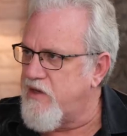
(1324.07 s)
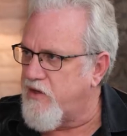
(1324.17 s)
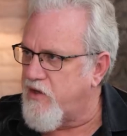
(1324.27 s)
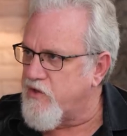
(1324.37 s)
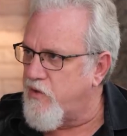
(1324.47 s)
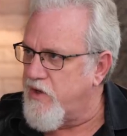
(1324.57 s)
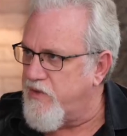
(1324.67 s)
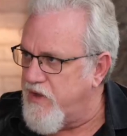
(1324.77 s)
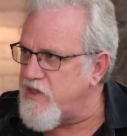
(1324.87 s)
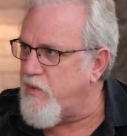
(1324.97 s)
that there's only
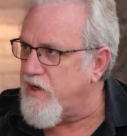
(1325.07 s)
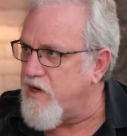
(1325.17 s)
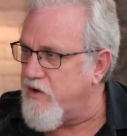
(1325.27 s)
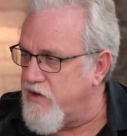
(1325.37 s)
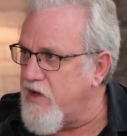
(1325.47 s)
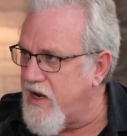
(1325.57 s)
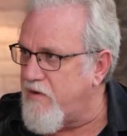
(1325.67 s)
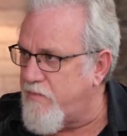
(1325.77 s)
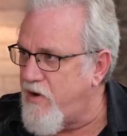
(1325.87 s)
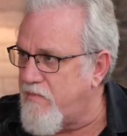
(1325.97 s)
this one here, you're going to have
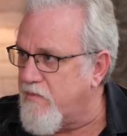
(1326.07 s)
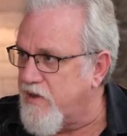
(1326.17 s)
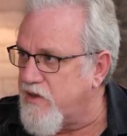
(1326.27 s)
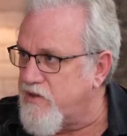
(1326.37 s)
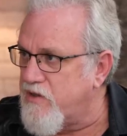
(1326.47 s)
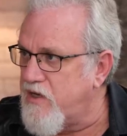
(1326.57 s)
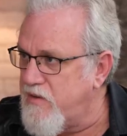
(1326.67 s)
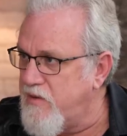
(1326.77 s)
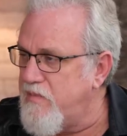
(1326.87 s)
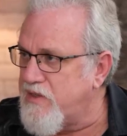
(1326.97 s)
a problem because you're going to
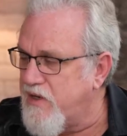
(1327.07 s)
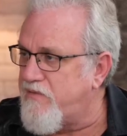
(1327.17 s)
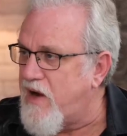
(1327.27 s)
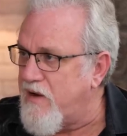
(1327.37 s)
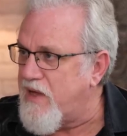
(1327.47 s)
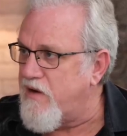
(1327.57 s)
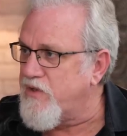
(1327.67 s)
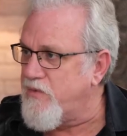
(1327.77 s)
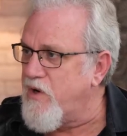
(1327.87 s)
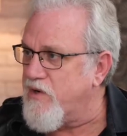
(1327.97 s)
be missing
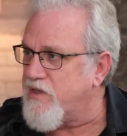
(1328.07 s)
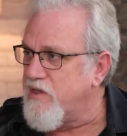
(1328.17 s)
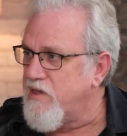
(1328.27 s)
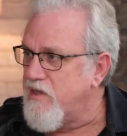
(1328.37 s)
5,000 words.